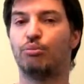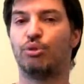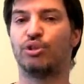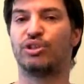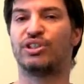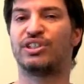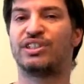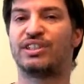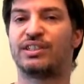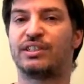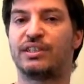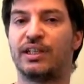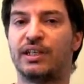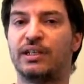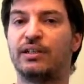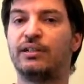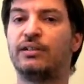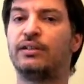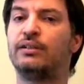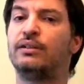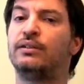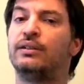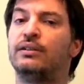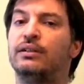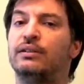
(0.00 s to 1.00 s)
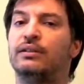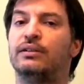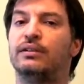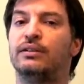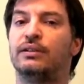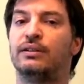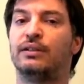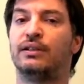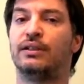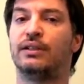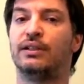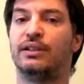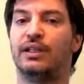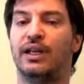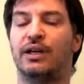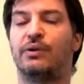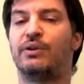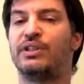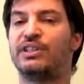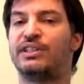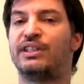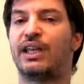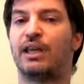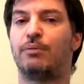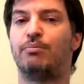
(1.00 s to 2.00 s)
But still, there
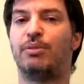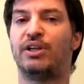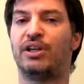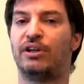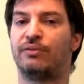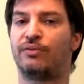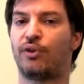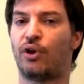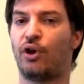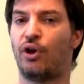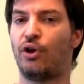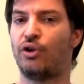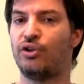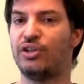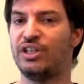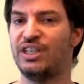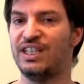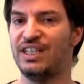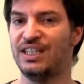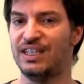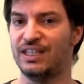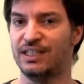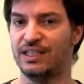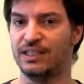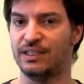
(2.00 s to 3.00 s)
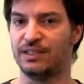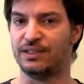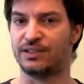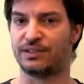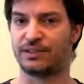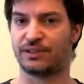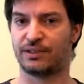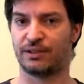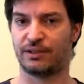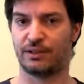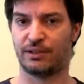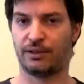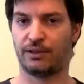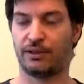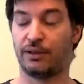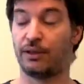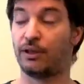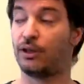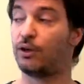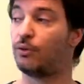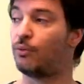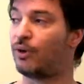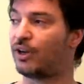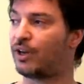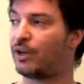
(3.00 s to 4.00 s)
is that bit of unease
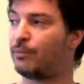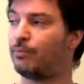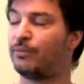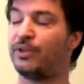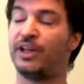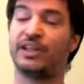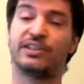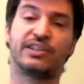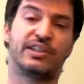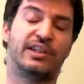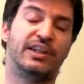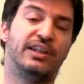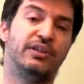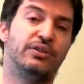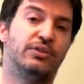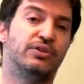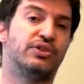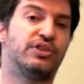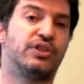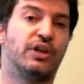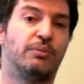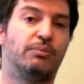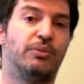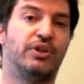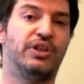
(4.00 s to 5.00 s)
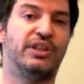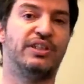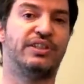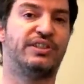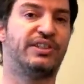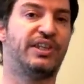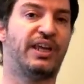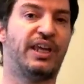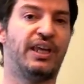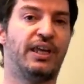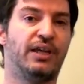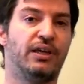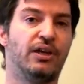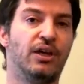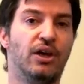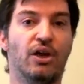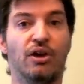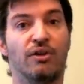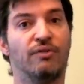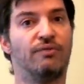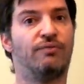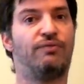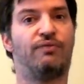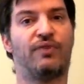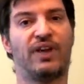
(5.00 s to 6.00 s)
when I'm listening to somebody saying
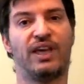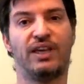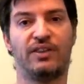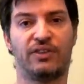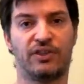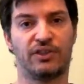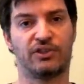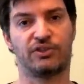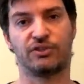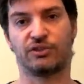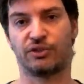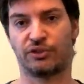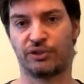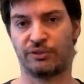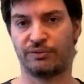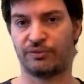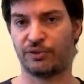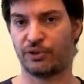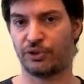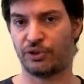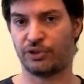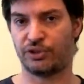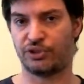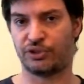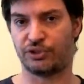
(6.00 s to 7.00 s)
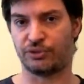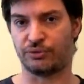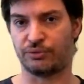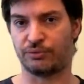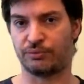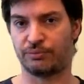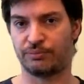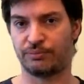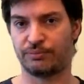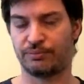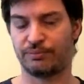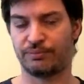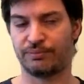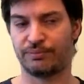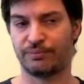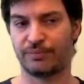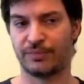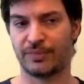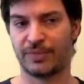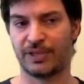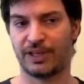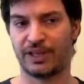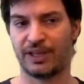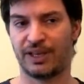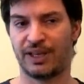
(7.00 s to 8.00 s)
faith is not a virtue.
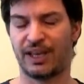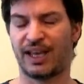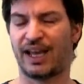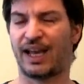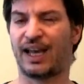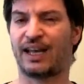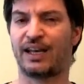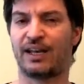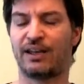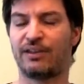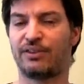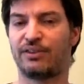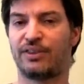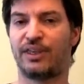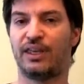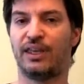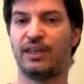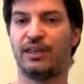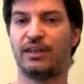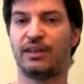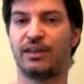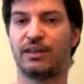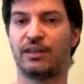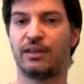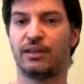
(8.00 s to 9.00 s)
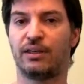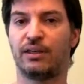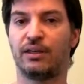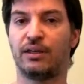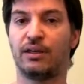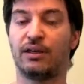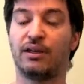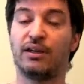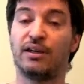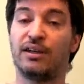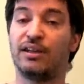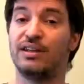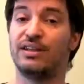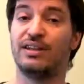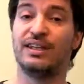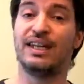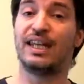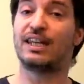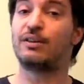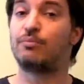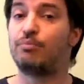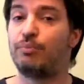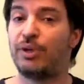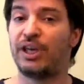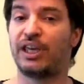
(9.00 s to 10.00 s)
And I think
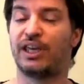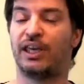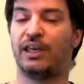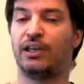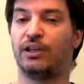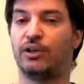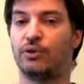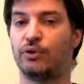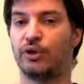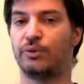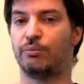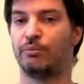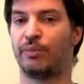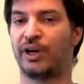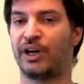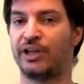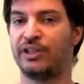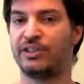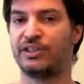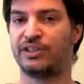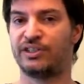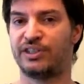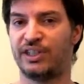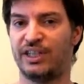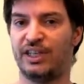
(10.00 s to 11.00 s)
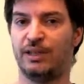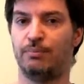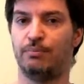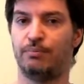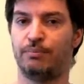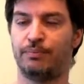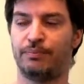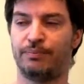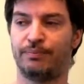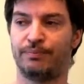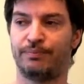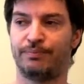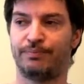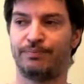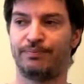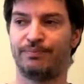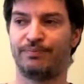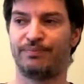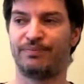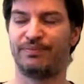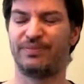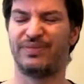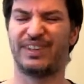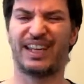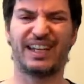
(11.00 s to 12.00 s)
Nitpicking though it might seem,
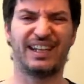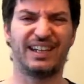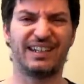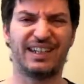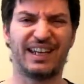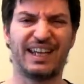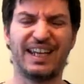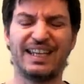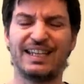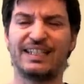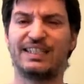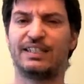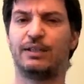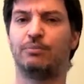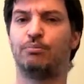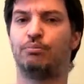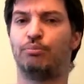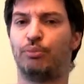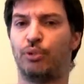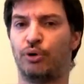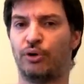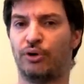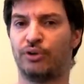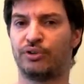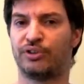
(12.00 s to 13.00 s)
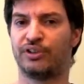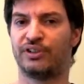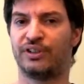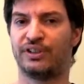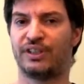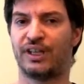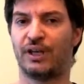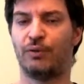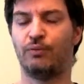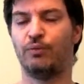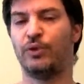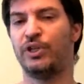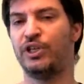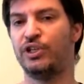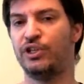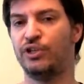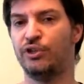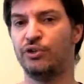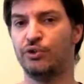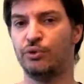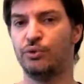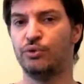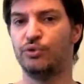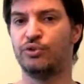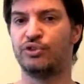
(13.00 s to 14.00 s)
that it is important that we
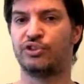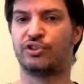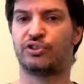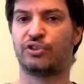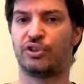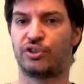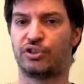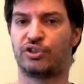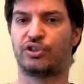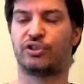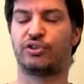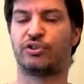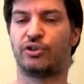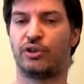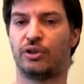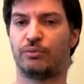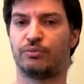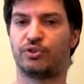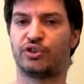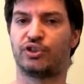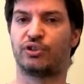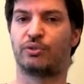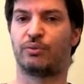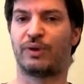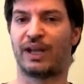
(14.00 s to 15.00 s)
use such terms